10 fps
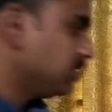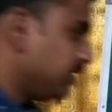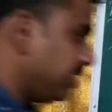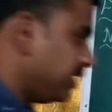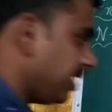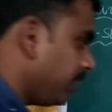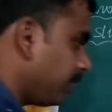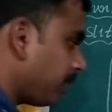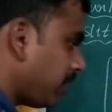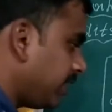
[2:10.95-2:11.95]
The
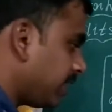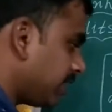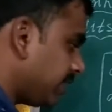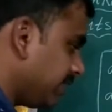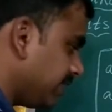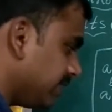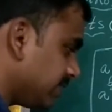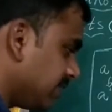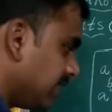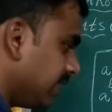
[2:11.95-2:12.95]
diamond pointer
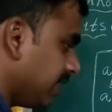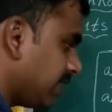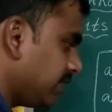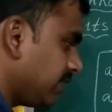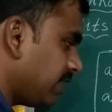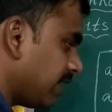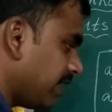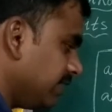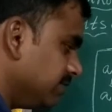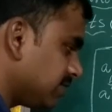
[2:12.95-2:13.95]
is drawn the
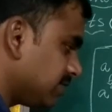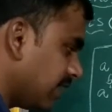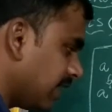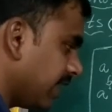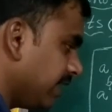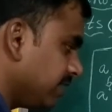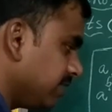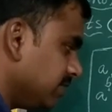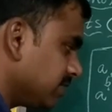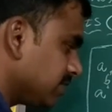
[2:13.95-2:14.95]
lines like
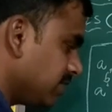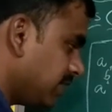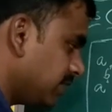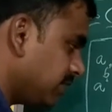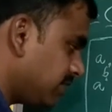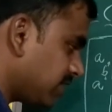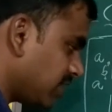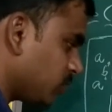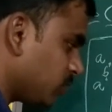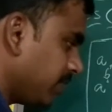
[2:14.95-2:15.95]
this on the
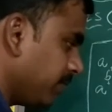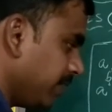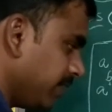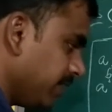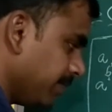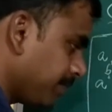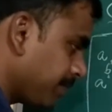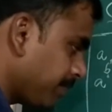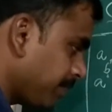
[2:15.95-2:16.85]
transparent medium.